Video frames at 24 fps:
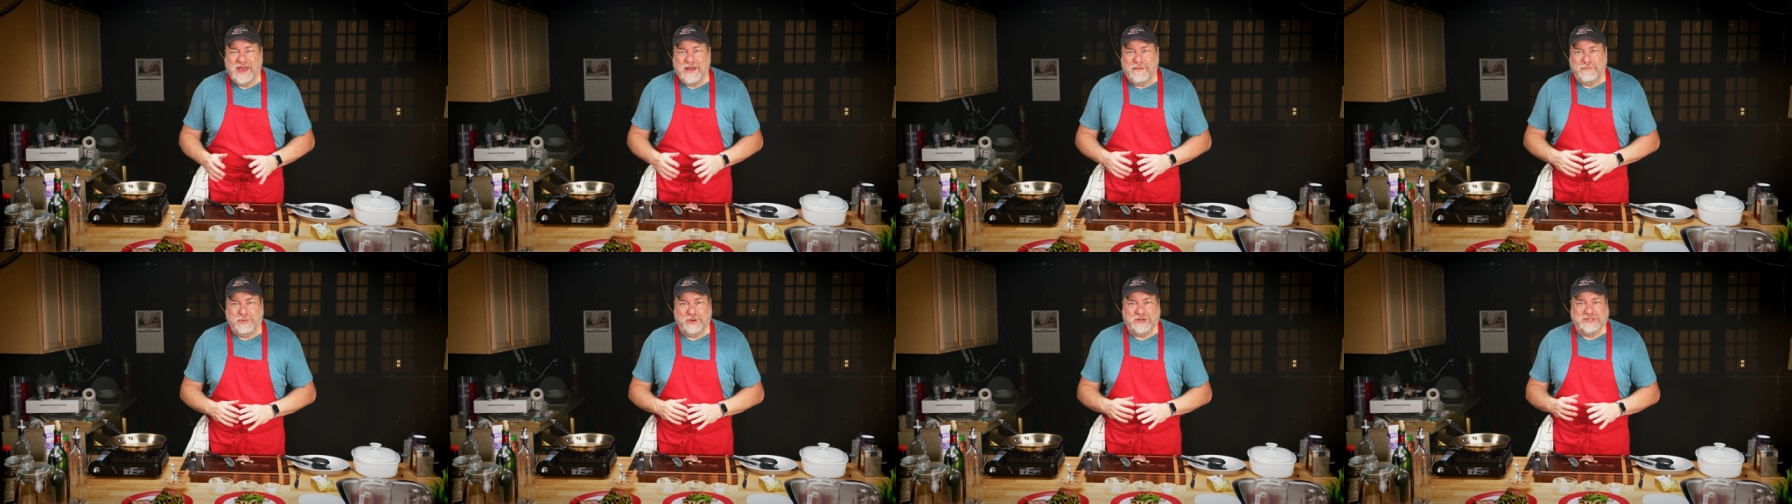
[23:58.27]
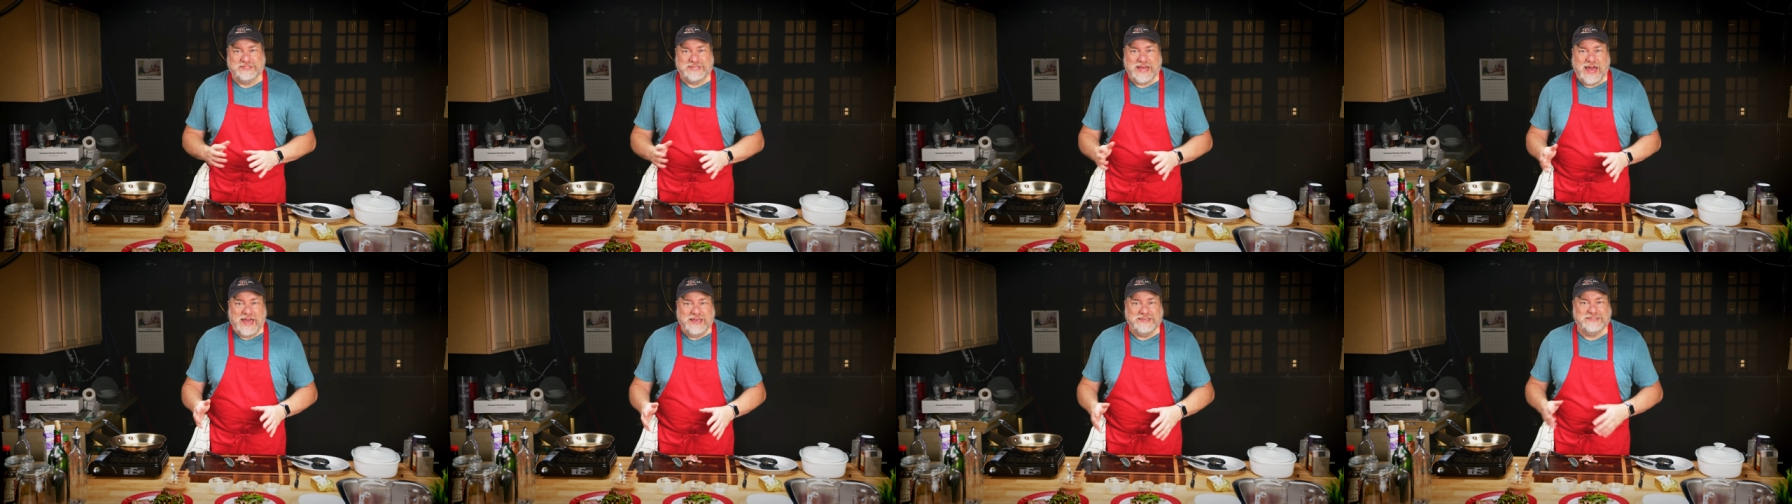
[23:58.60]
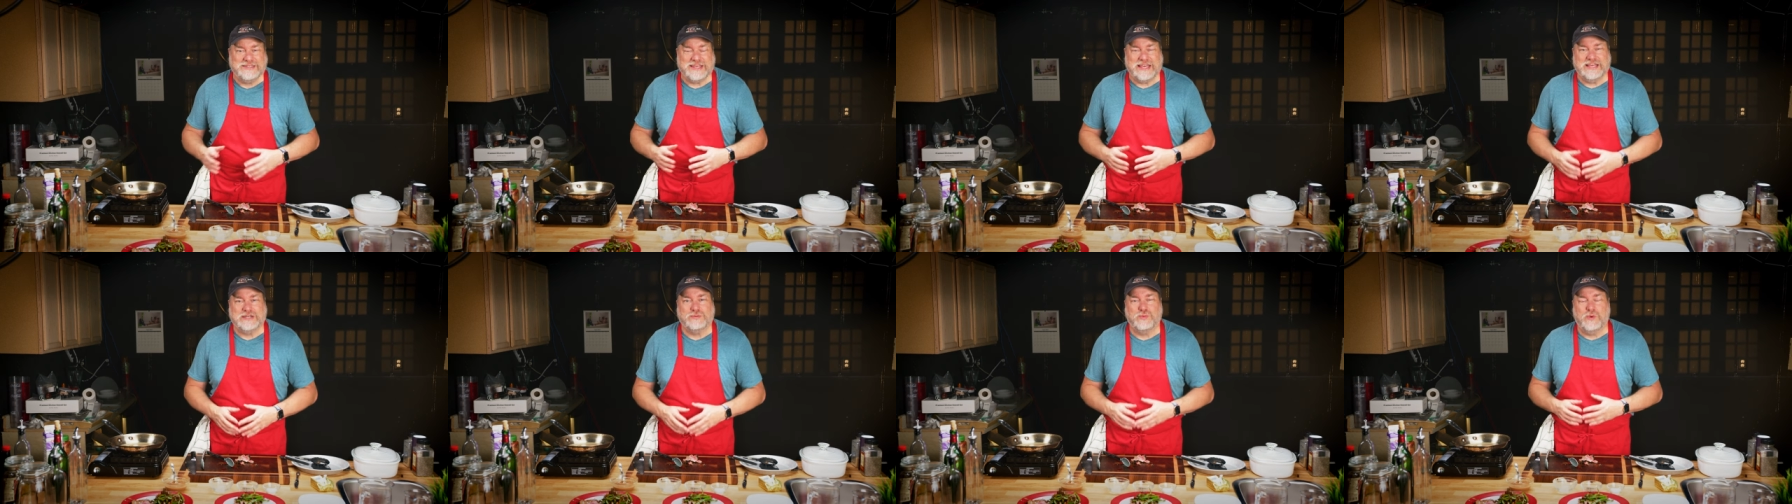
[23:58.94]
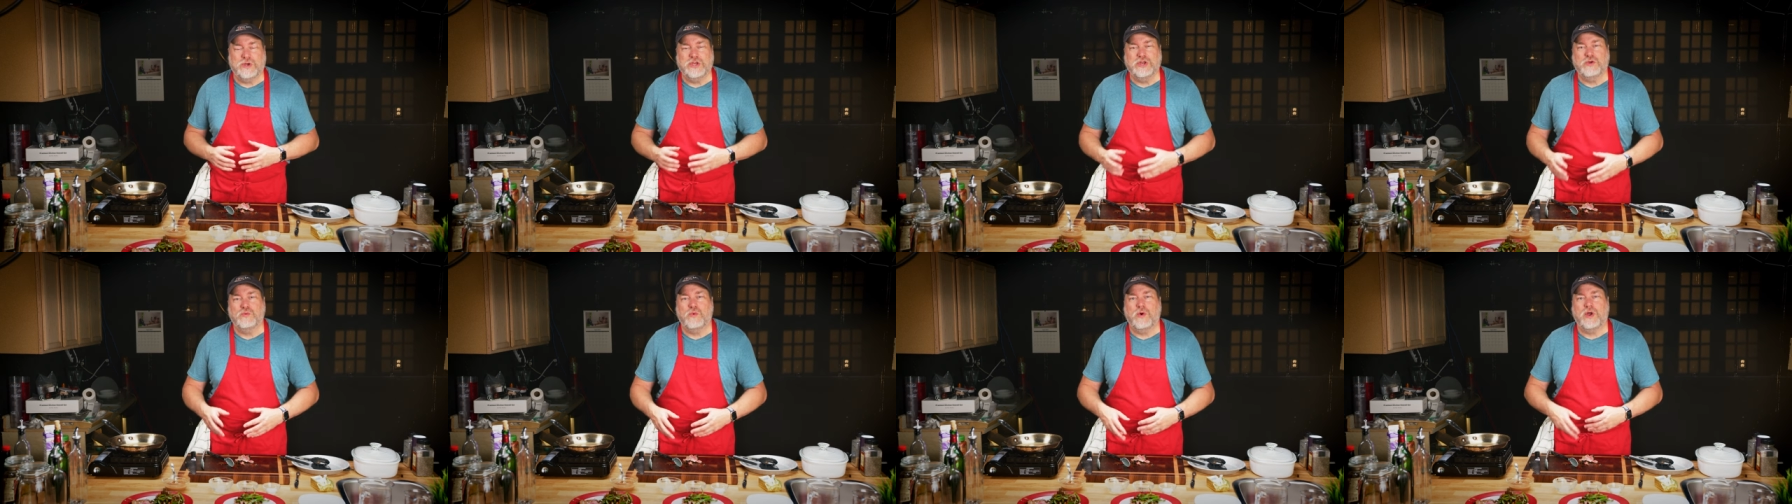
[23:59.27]
Precise is
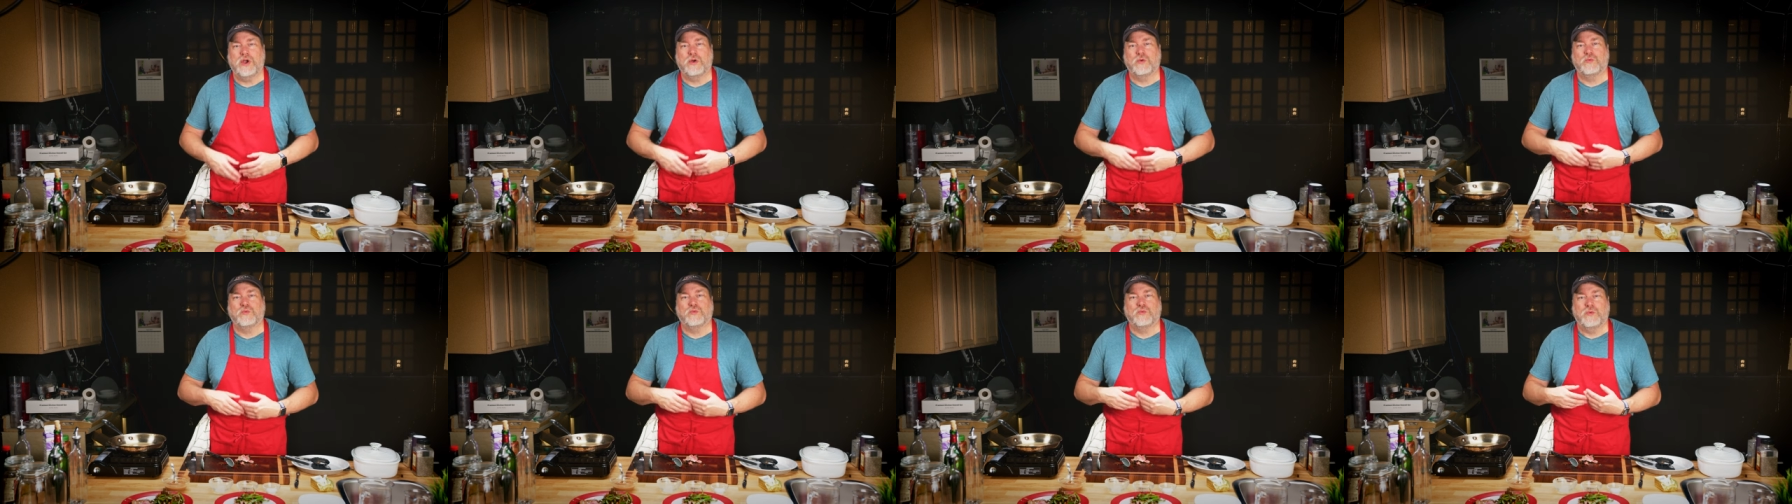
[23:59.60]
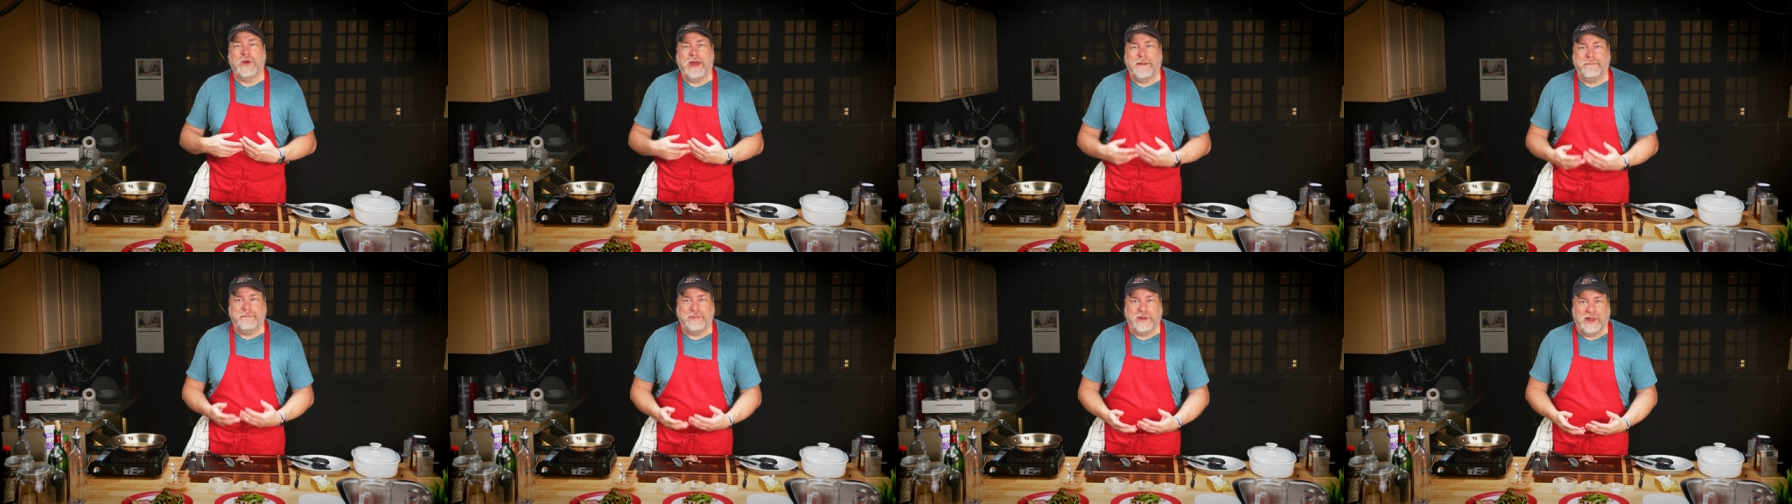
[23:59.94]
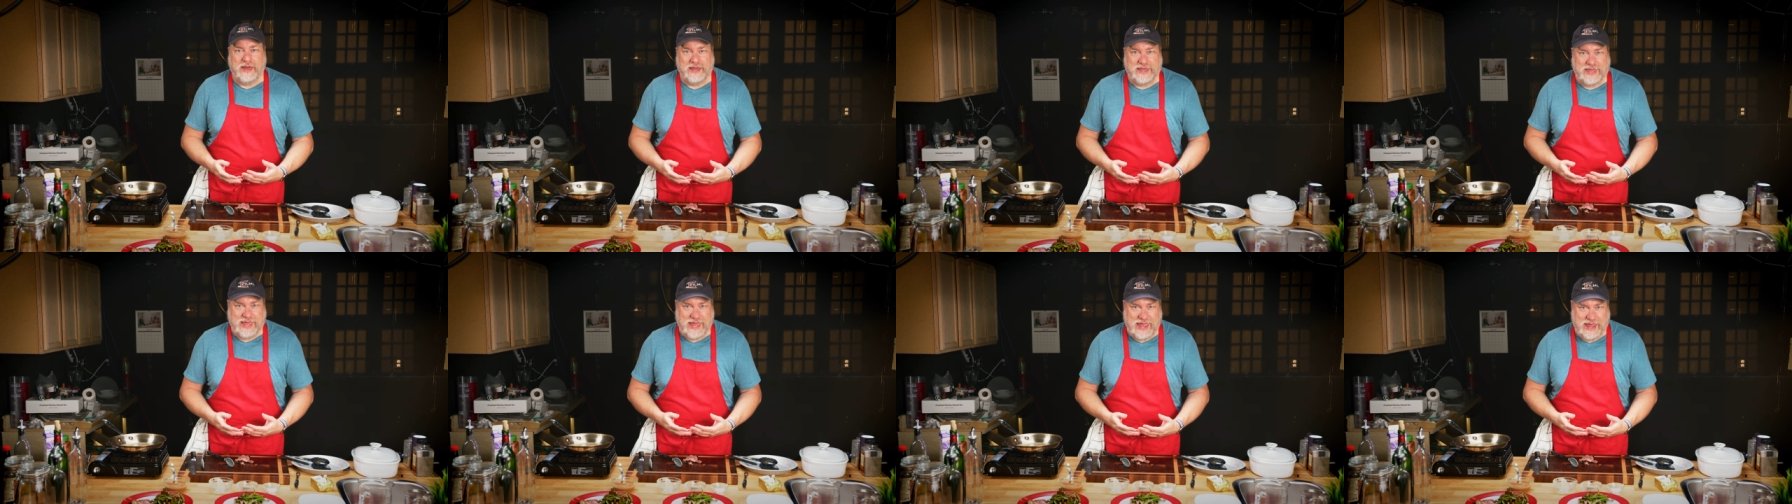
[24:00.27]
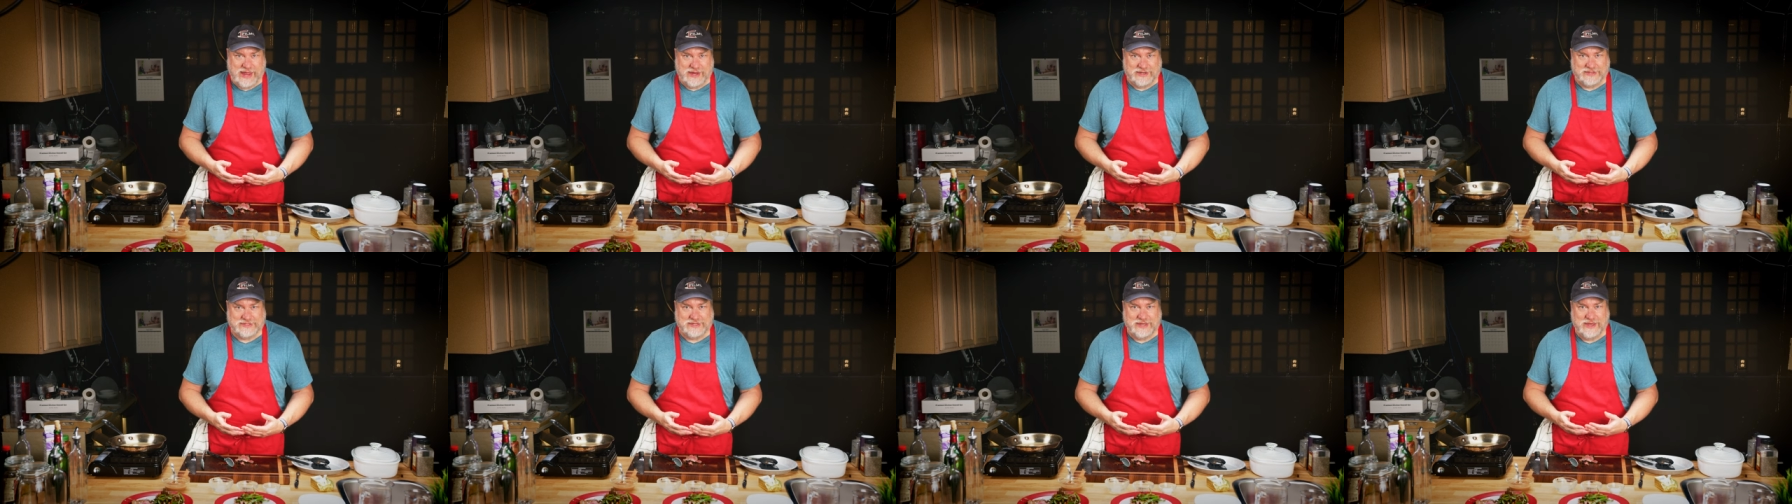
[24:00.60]
when you want to
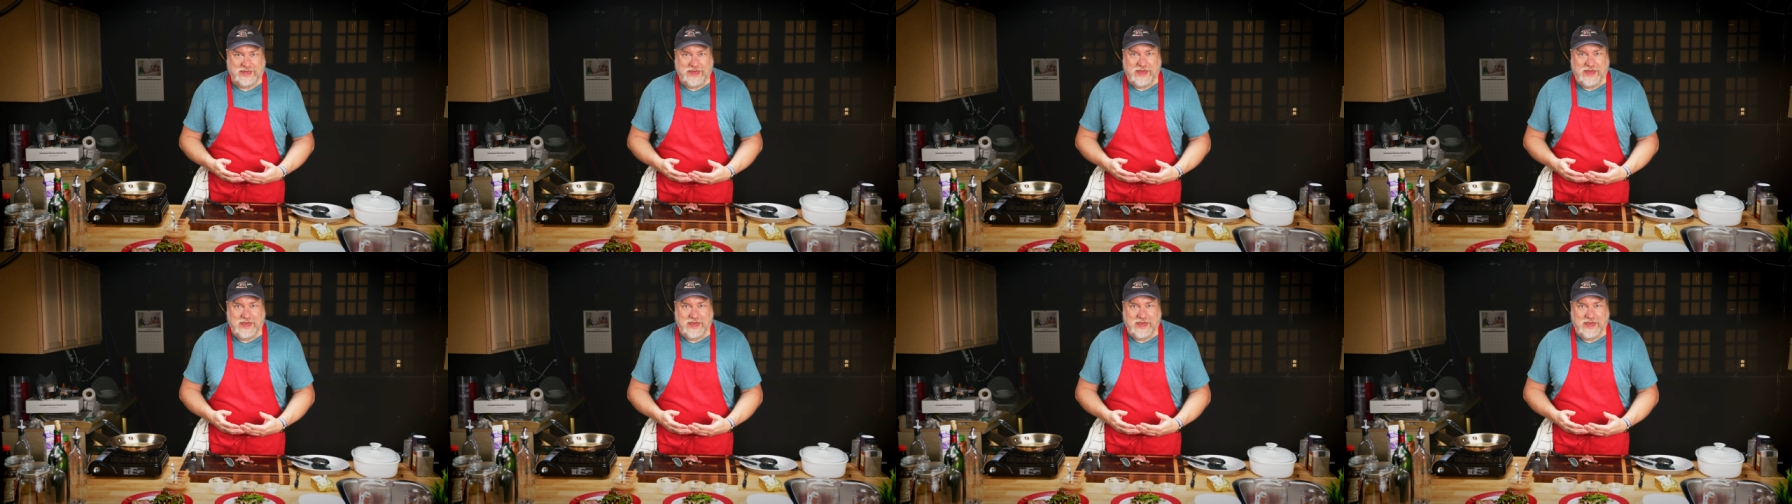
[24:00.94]
replicate,